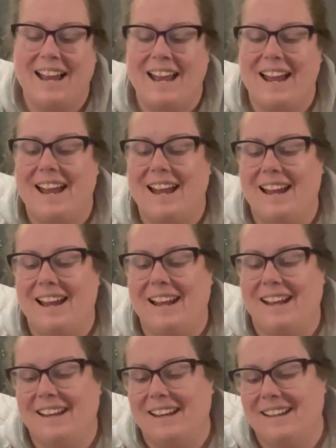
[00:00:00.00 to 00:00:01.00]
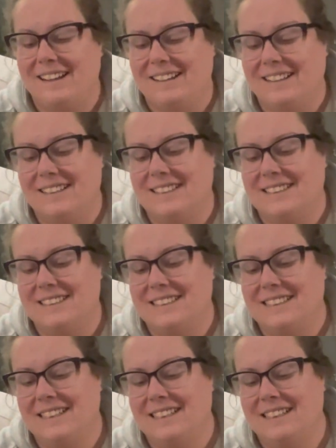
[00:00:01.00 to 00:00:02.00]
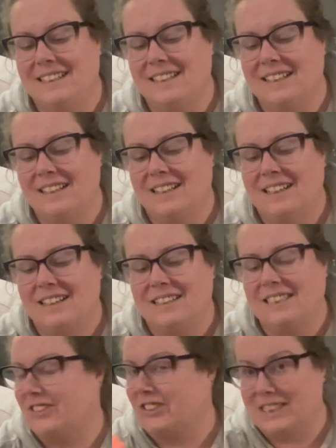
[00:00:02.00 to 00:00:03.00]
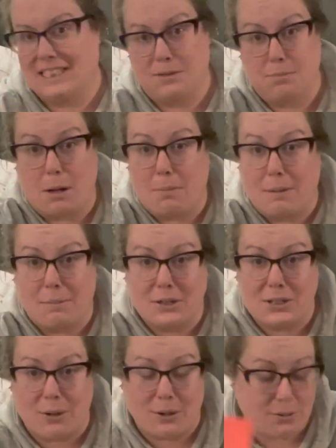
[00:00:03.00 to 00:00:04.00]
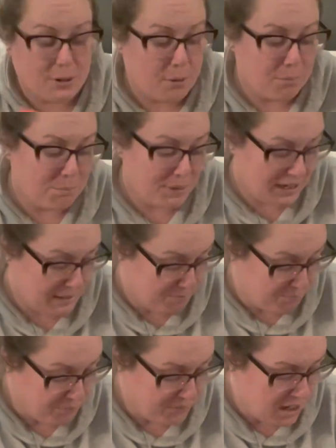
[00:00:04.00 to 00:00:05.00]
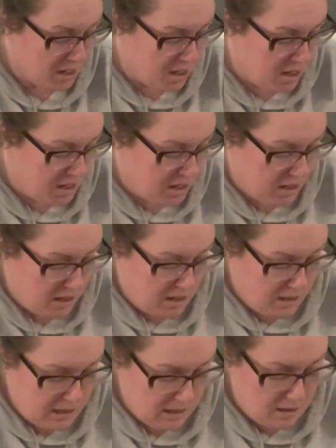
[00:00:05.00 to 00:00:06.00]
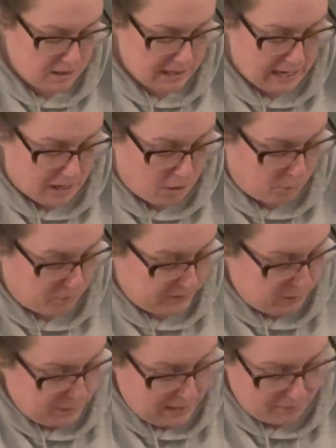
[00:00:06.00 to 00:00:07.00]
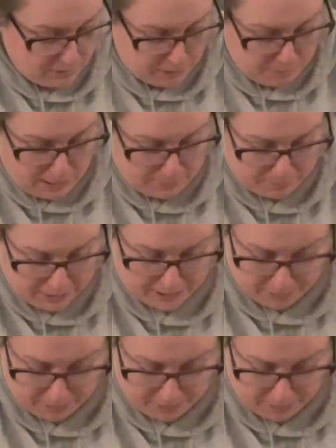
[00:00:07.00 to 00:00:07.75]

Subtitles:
And this just says bell pepper, so I don't know. But yeah, hopefully we have a good pepper year